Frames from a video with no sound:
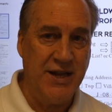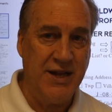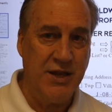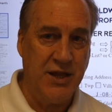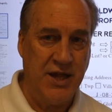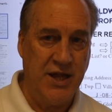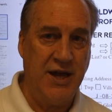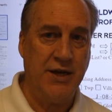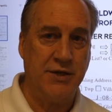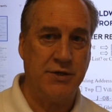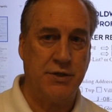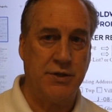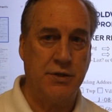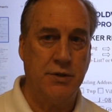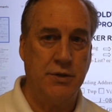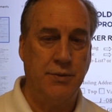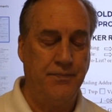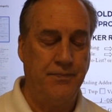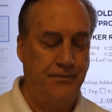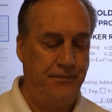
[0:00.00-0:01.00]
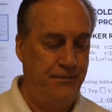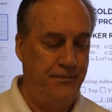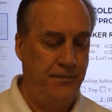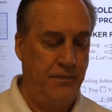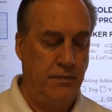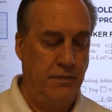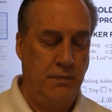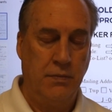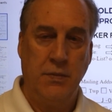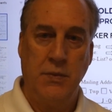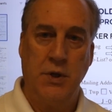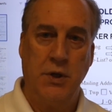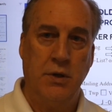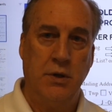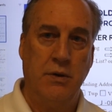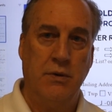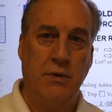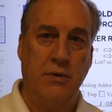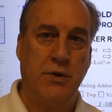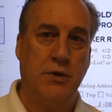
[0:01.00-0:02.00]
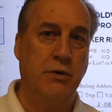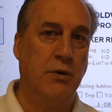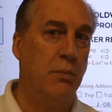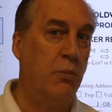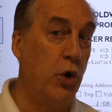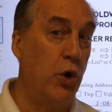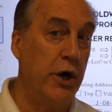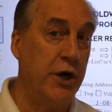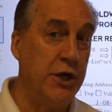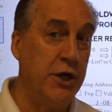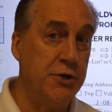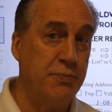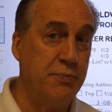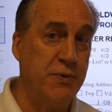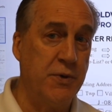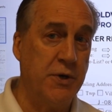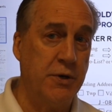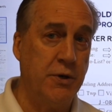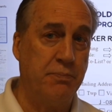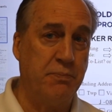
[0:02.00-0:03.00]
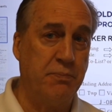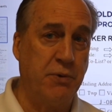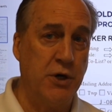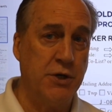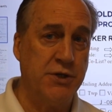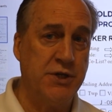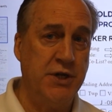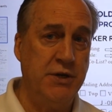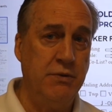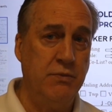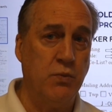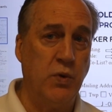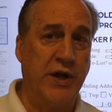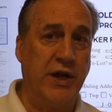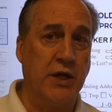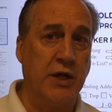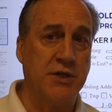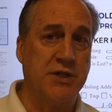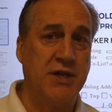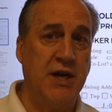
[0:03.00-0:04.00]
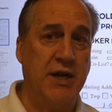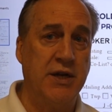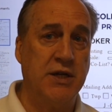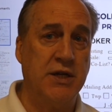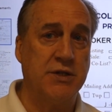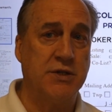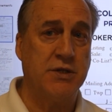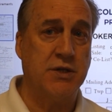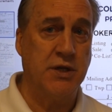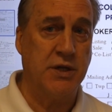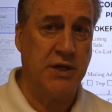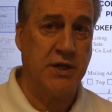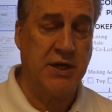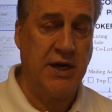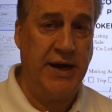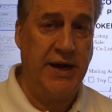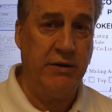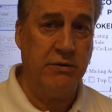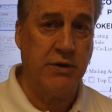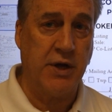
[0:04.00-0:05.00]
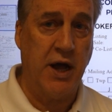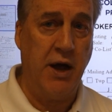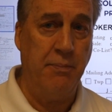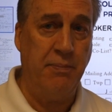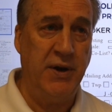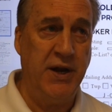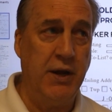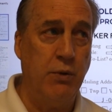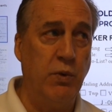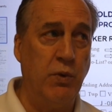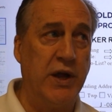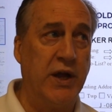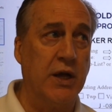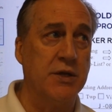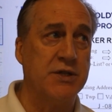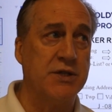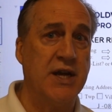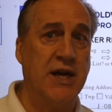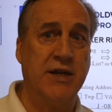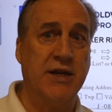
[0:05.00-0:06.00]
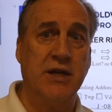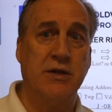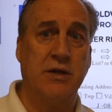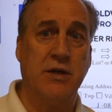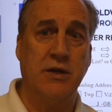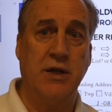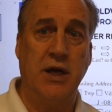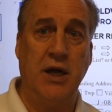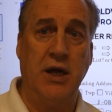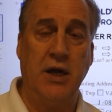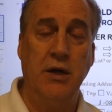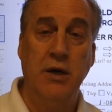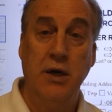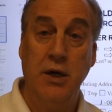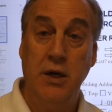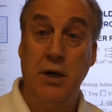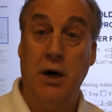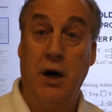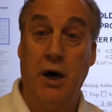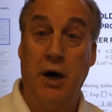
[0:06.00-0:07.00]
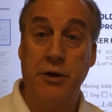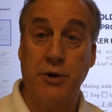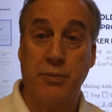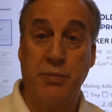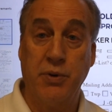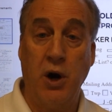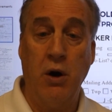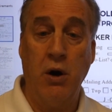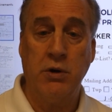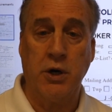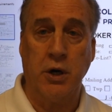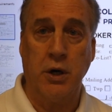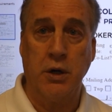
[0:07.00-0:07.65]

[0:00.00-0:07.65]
this to a mortgage person. We can send this to the title company. We can send it to the other broker.